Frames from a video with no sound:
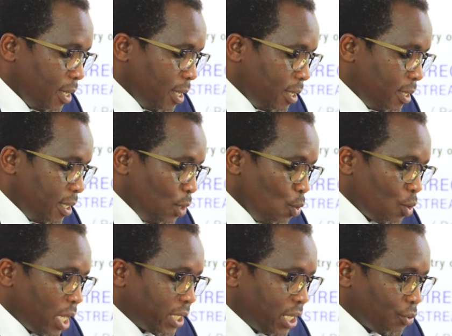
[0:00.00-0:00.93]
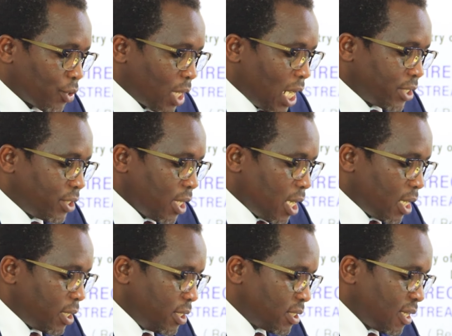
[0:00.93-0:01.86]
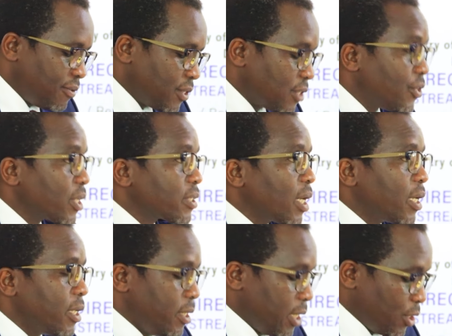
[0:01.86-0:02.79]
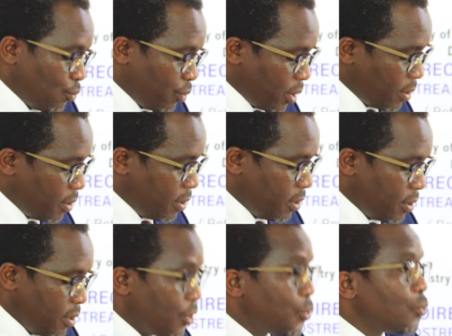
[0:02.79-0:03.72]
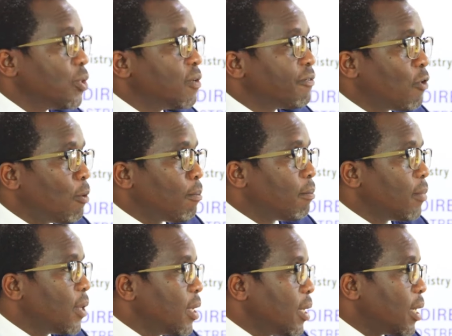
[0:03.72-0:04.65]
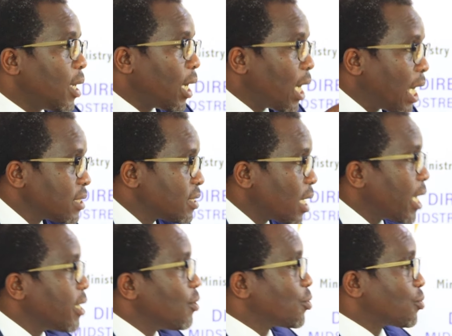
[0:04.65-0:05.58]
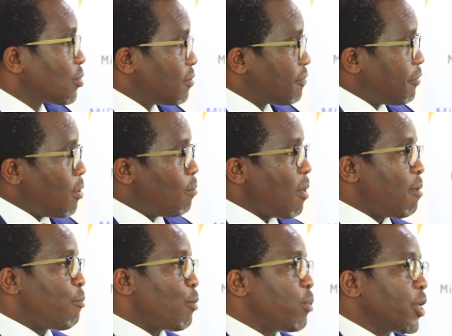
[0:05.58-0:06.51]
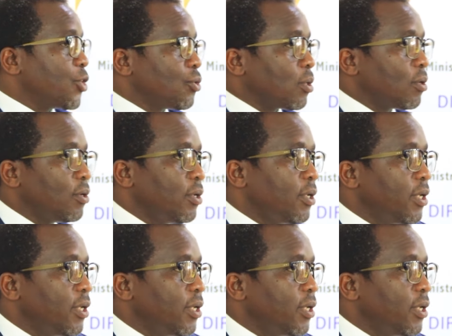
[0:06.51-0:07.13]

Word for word: And they look at agriculture, the services sector, the industry. They should inform us and also inform our population,